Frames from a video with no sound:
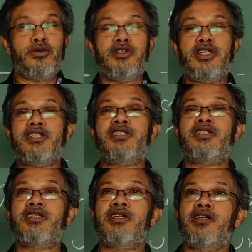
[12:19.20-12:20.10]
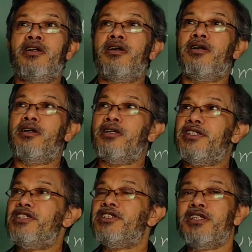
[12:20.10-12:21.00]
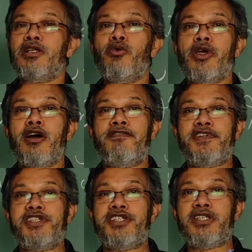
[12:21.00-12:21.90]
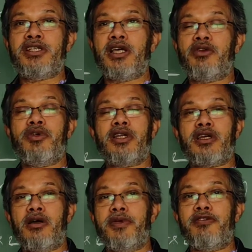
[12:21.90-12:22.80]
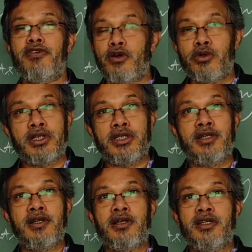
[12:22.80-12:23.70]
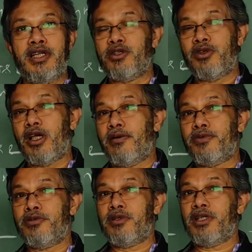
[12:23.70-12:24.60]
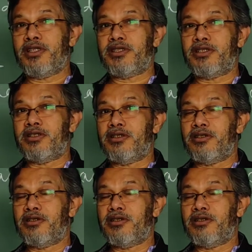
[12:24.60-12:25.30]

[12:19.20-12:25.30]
this digital way of teaching and we are coming forward. Yes, we have to do this.